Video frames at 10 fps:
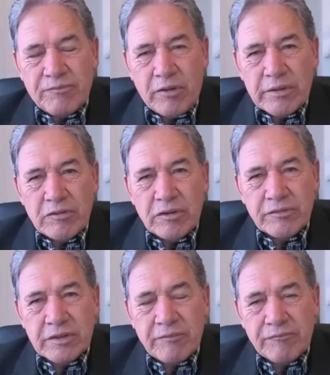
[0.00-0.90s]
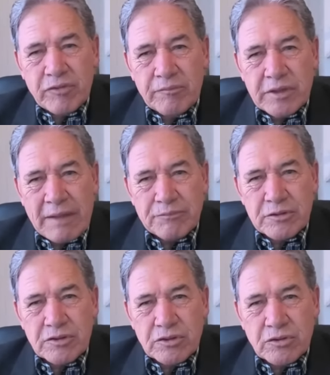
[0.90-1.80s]
following on from, from
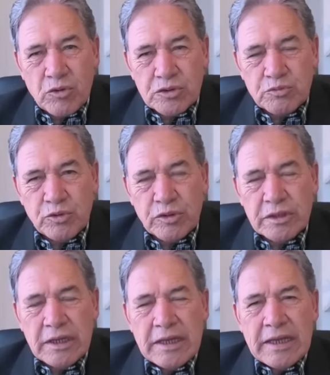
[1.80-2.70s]
Captain Cook's work.